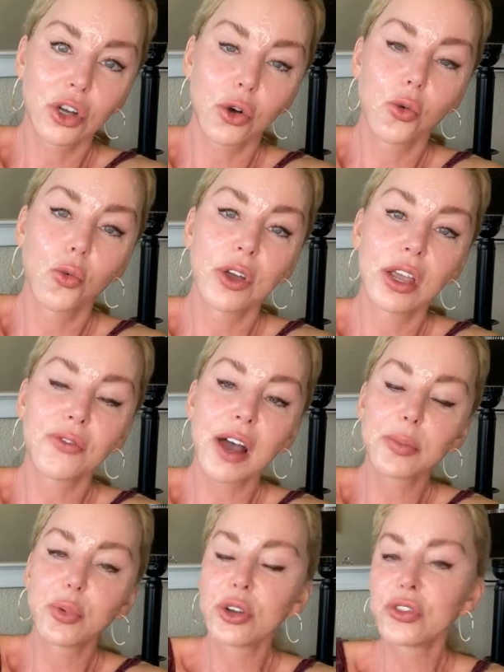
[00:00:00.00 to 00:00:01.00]
So if
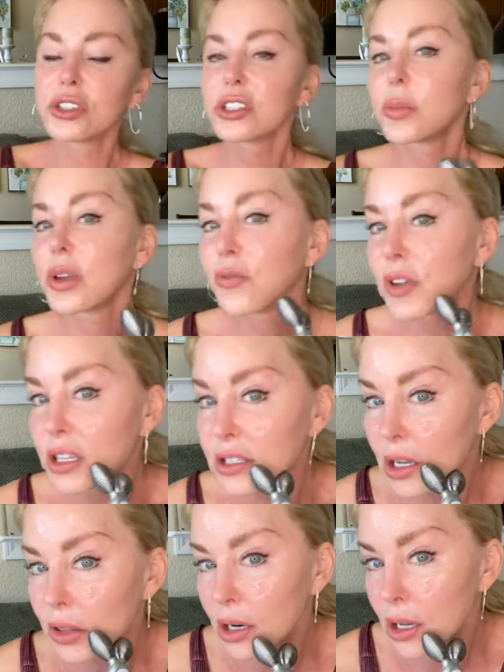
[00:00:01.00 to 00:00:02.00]
I put this on my
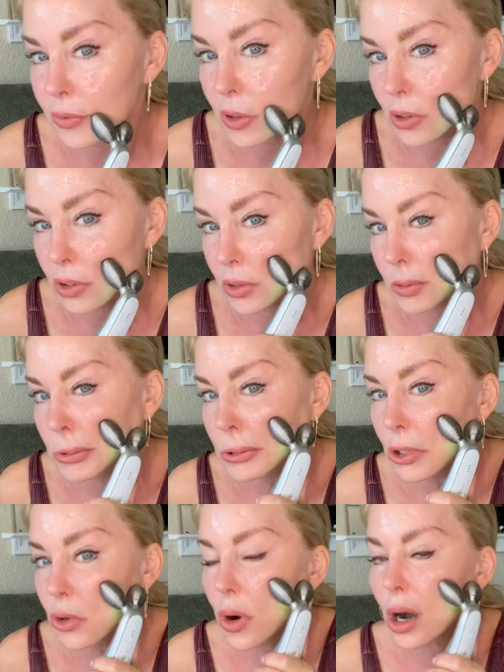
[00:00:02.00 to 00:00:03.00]
face now that I have this,
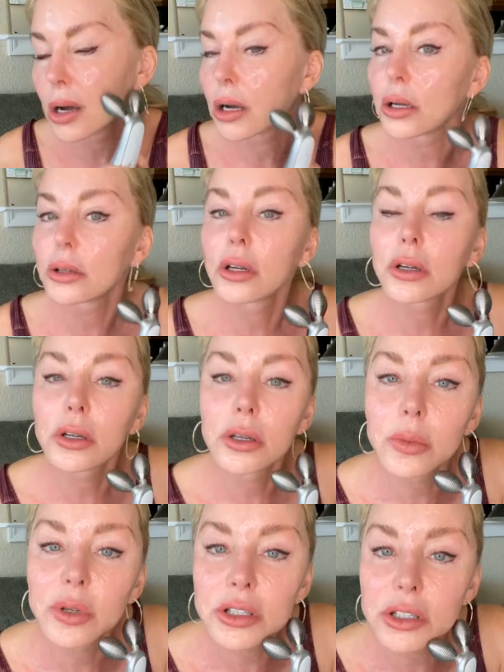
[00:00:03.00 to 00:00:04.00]
oh, look,
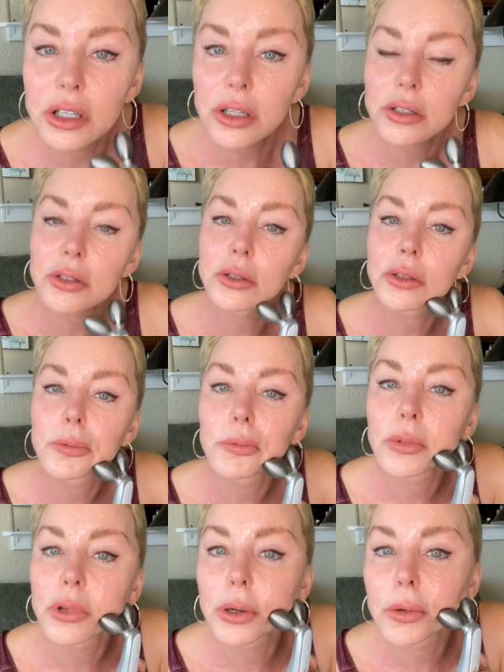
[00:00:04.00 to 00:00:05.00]
you'll be able to see this.
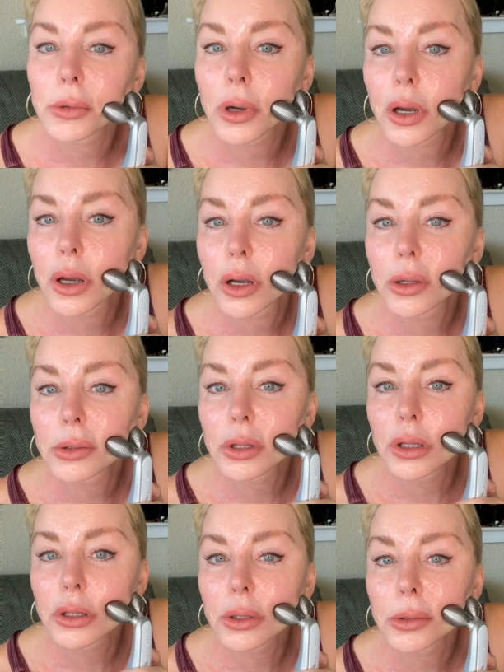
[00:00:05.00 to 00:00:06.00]
Look,
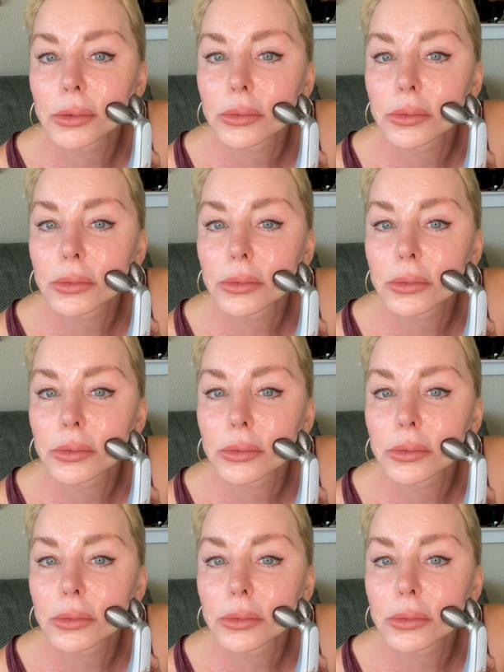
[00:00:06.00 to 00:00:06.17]
do this.